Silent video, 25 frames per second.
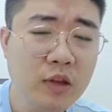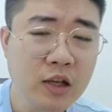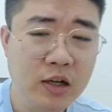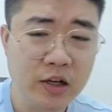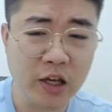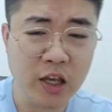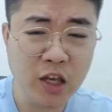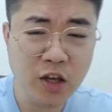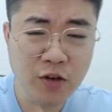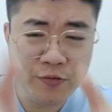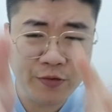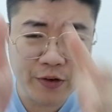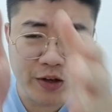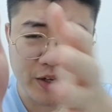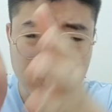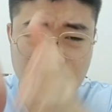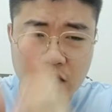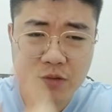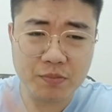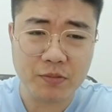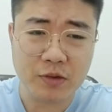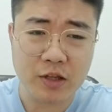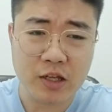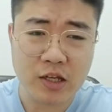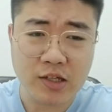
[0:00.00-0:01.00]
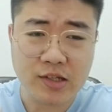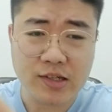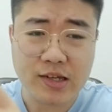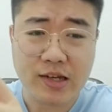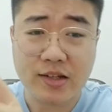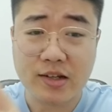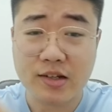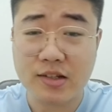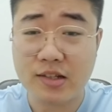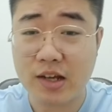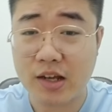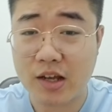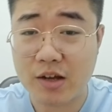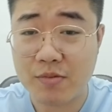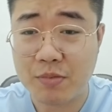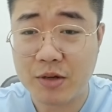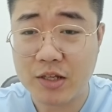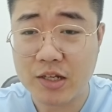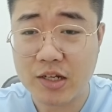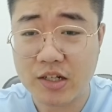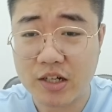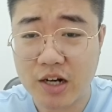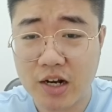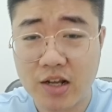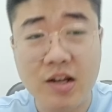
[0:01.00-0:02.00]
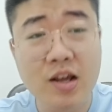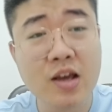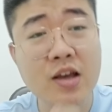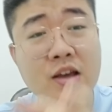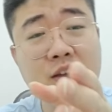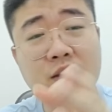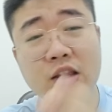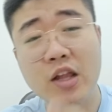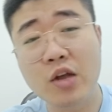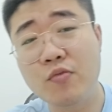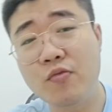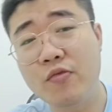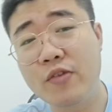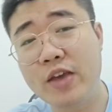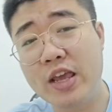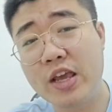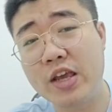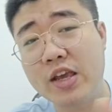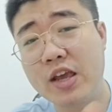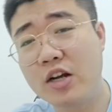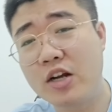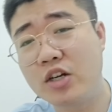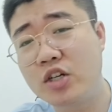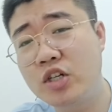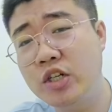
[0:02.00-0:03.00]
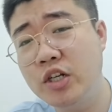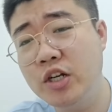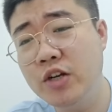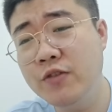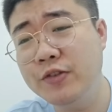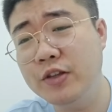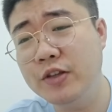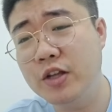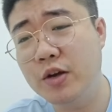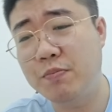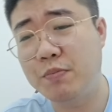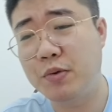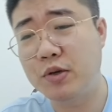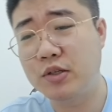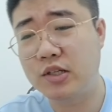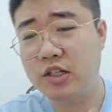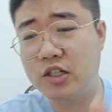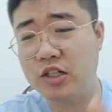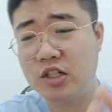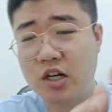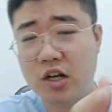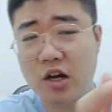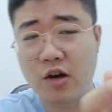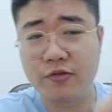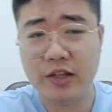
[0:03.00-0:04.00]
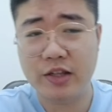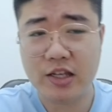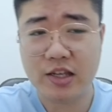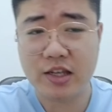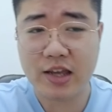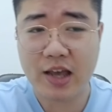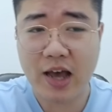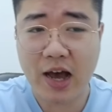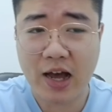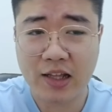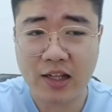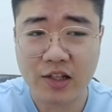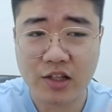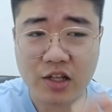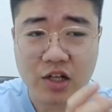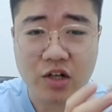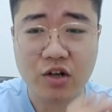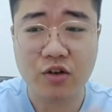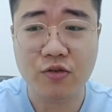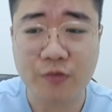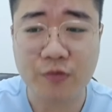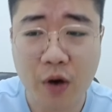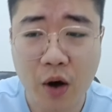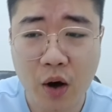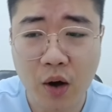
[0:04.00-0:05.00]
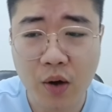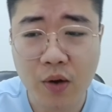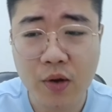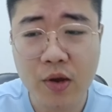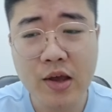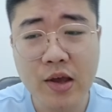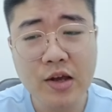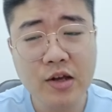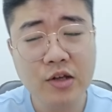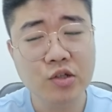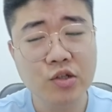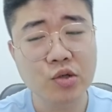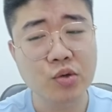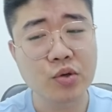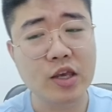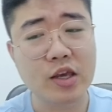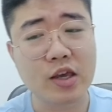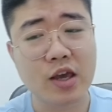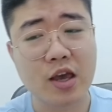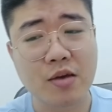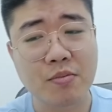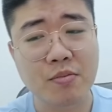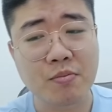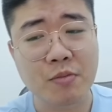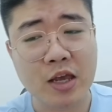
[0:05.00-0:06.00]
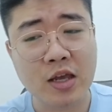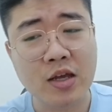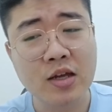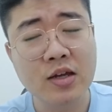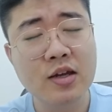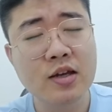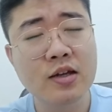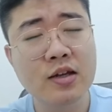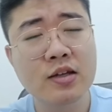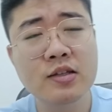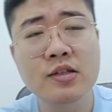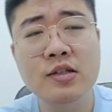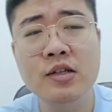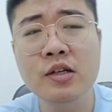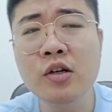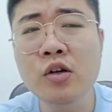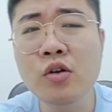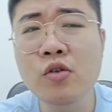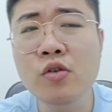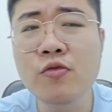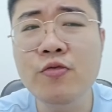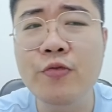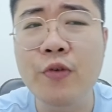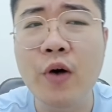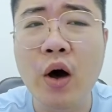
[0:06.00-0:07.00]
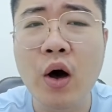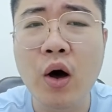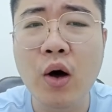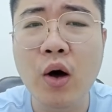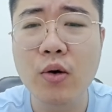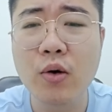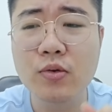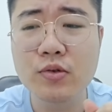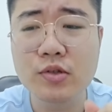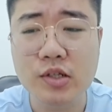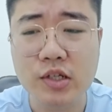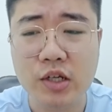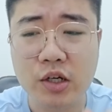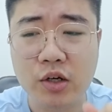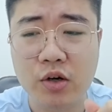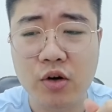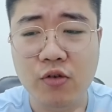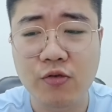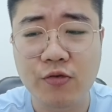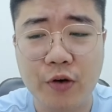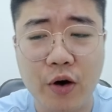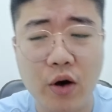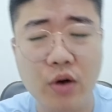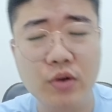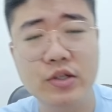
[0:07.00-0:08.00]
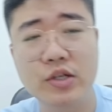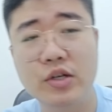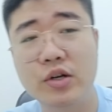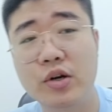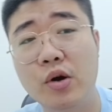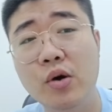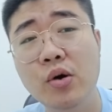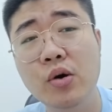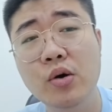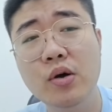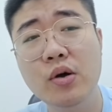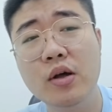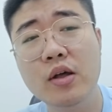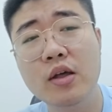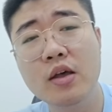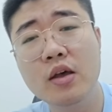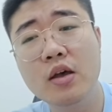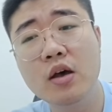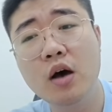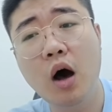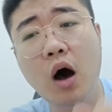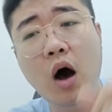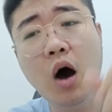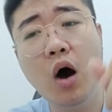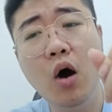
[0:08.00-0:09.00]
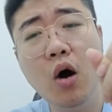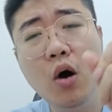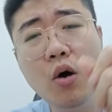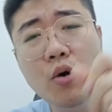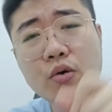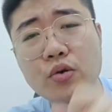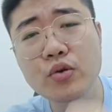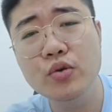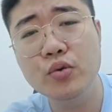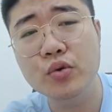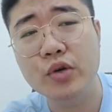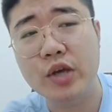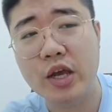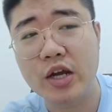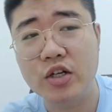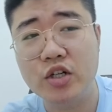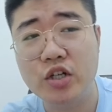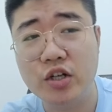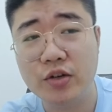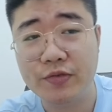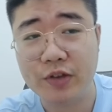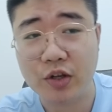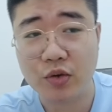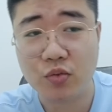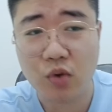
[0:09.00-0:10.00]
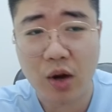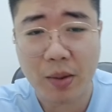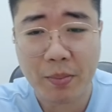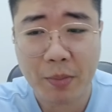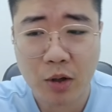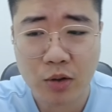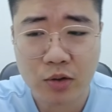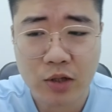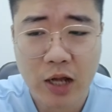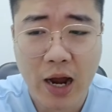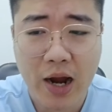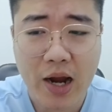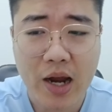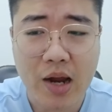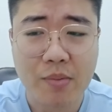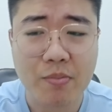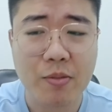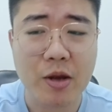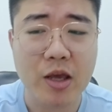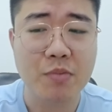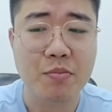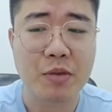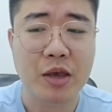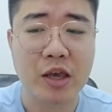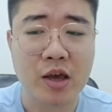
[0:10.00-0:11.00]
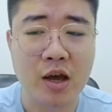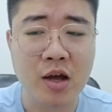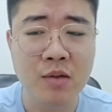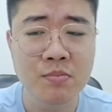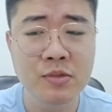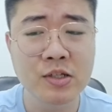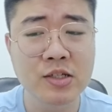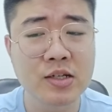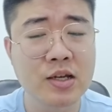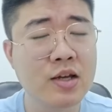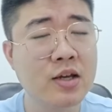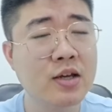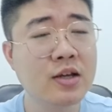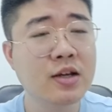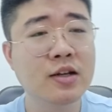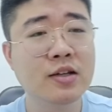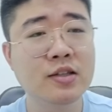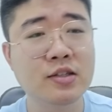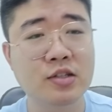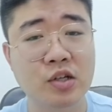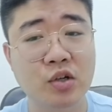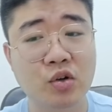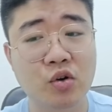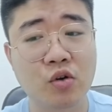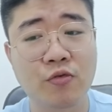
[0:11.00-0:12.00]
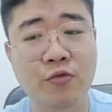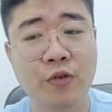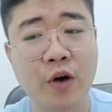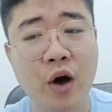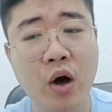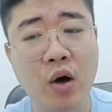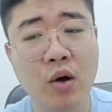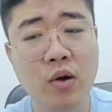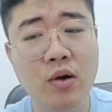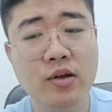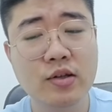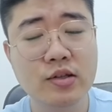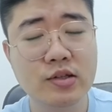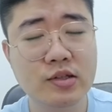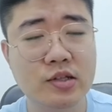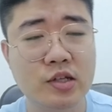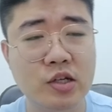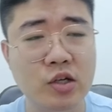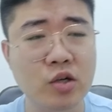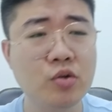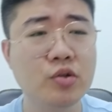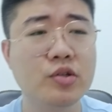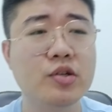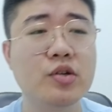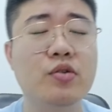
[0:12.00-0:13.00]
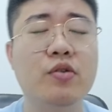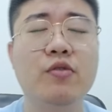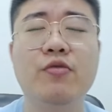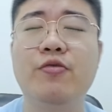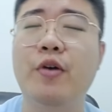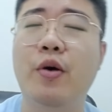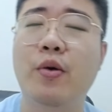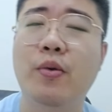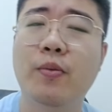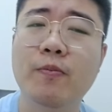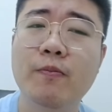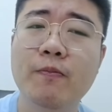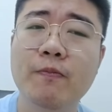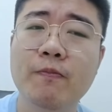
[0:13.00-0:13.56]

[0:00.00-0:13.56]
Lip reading: If we keep this at the second position, then we can shift the position of the other digit 4. So it can be 04040, or you can shift it one more time. It becomes 04004.